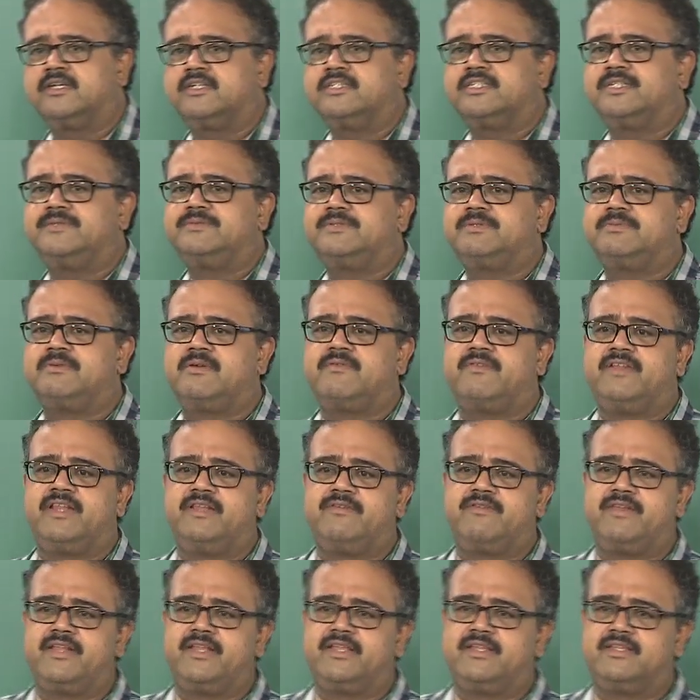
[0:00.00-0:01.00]
Seems to be a
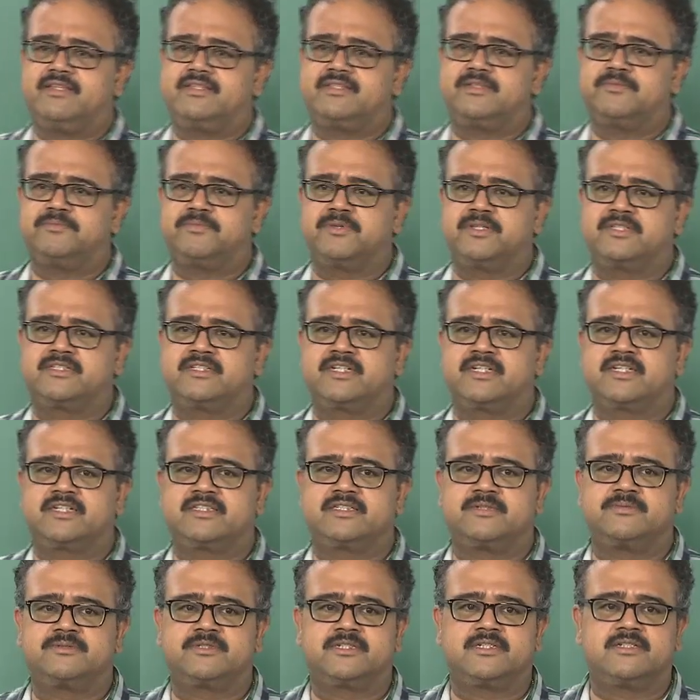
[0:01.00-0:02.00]
very simplistic
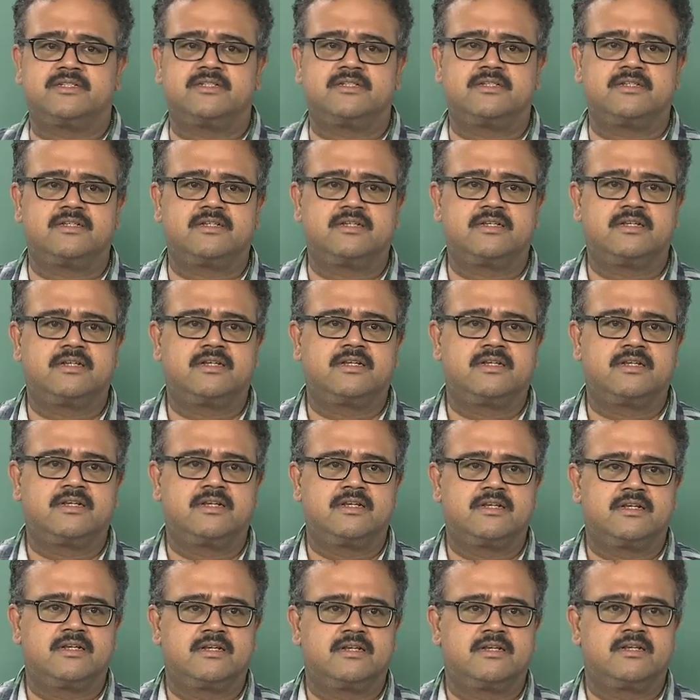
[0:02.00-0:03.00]
assumption,
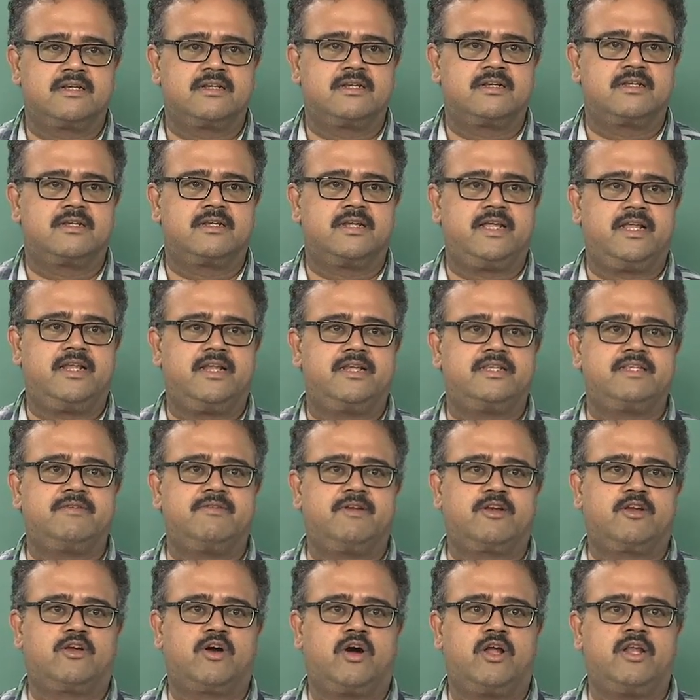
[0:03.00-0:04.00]
right. It is
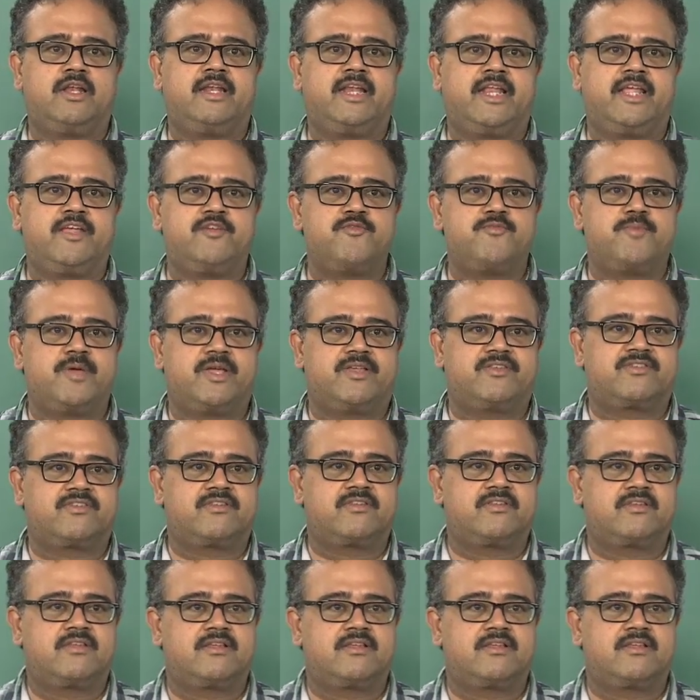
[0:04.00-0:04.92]
even called naive Bayes.